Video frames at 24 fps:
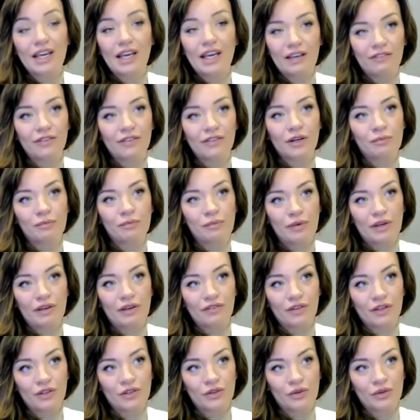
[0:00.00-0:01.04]
If
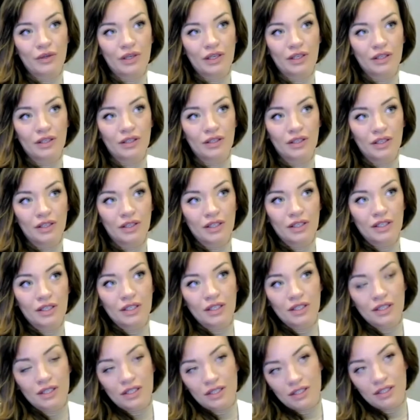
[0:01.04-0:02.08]
they're doing
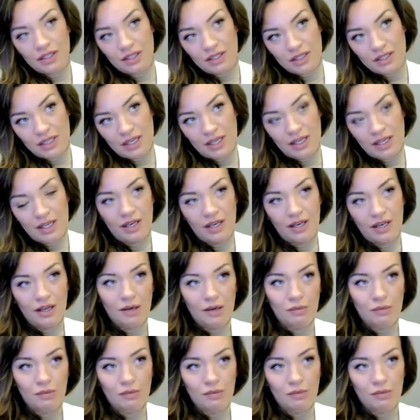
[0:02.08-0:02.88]
10